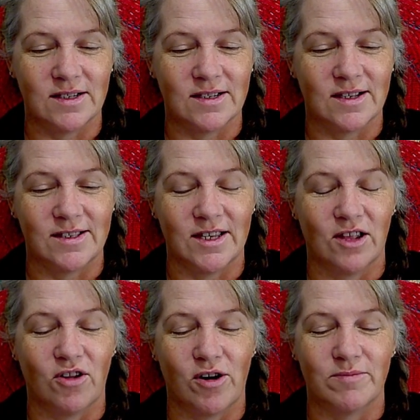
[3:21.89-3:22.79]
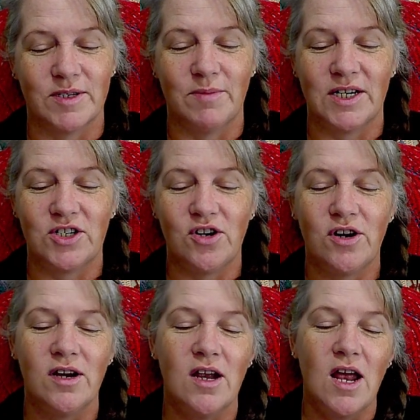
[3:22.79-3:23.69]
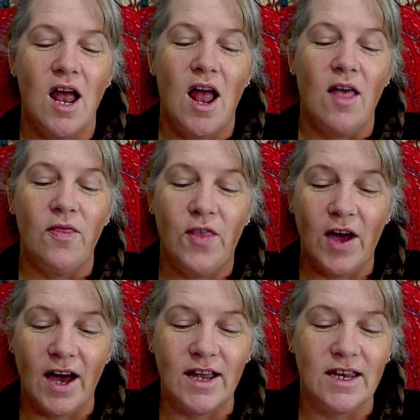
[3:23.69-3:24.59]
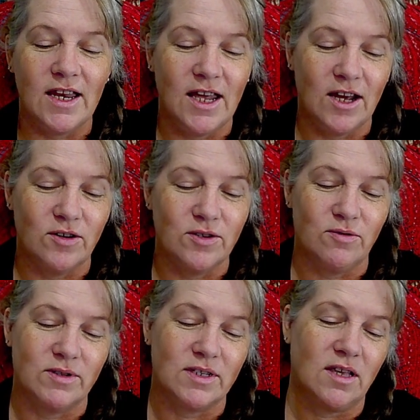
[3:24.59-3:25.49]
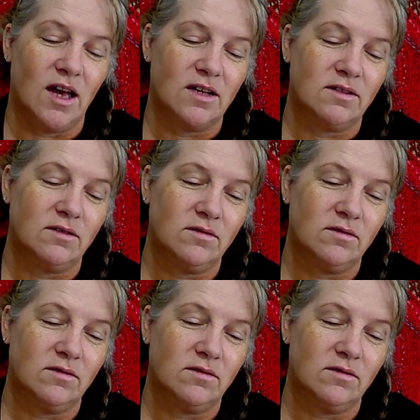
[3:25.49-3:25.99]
This is the alarm to make sure that he goes to his class.